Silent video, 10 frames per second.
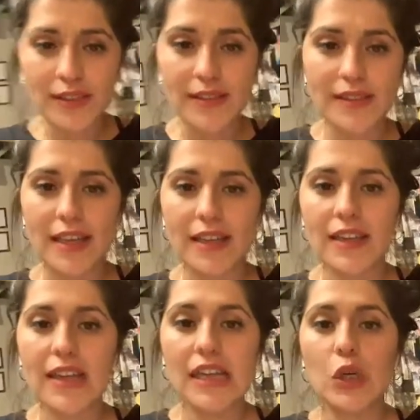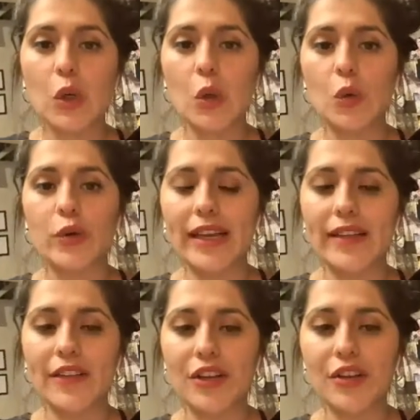instead. Oh,
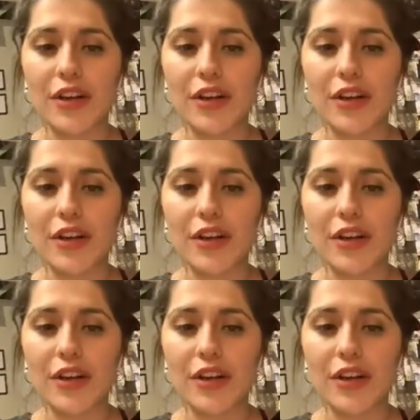dang. There you